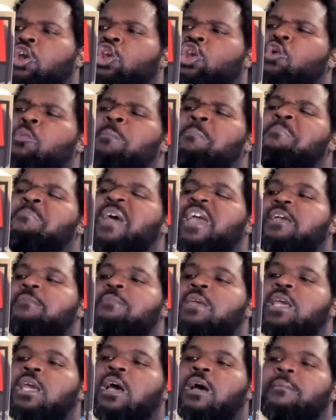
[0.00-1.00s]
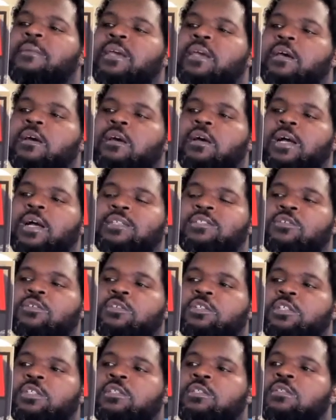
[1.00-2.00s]
You make me come here, I
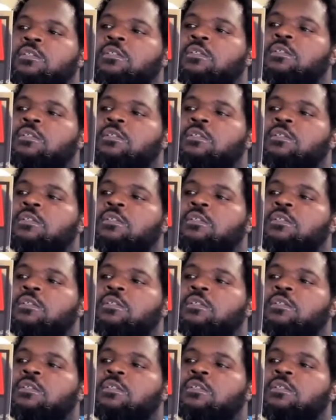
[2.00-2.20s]
told her.